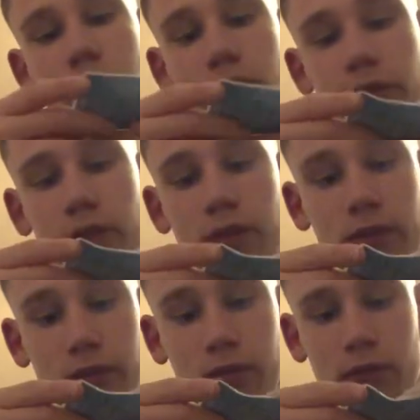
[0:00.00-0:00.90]
of
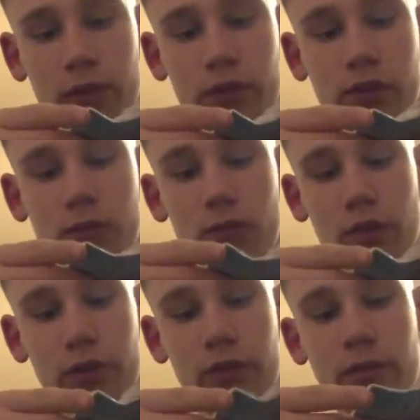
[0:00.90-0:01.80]
these. You want to use small
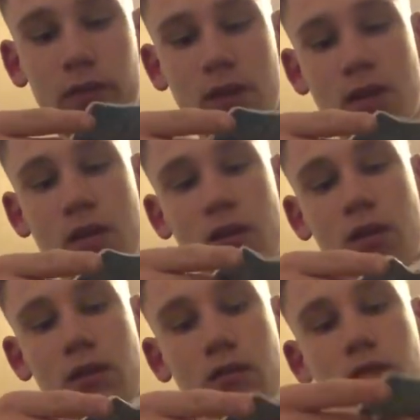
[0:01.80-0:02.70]
hooks because
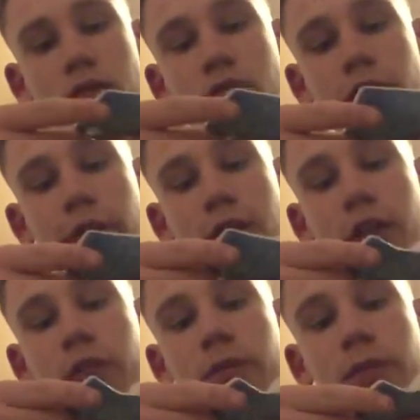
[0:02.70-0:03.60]
all the
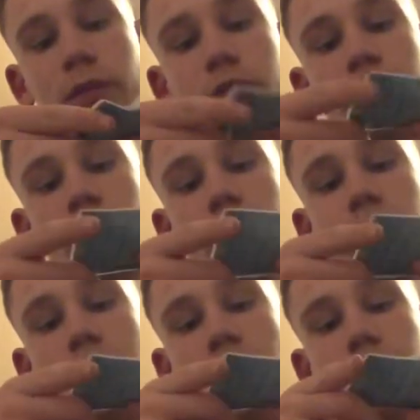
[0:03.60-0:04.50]

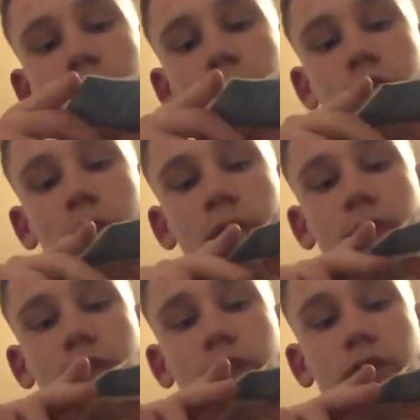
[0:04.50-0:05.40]
flatfish
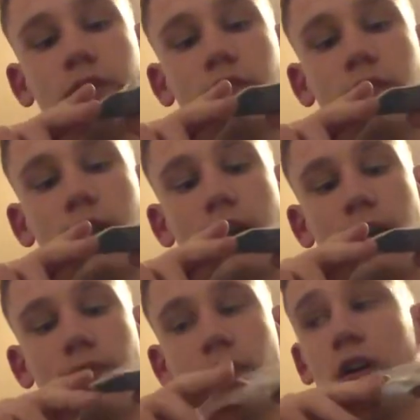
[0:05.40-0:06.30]
species in the UK
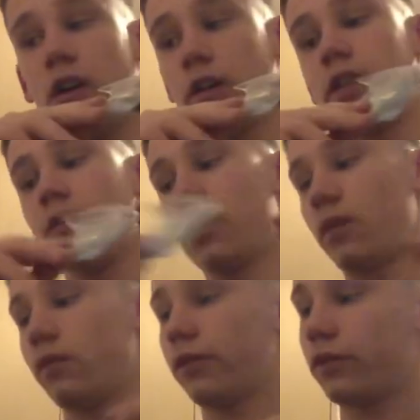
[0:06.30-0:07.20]
have tiny
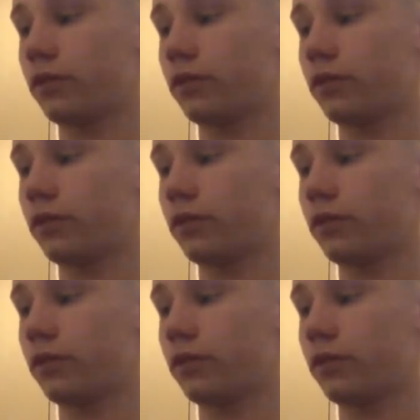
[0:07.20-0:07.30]
mouths.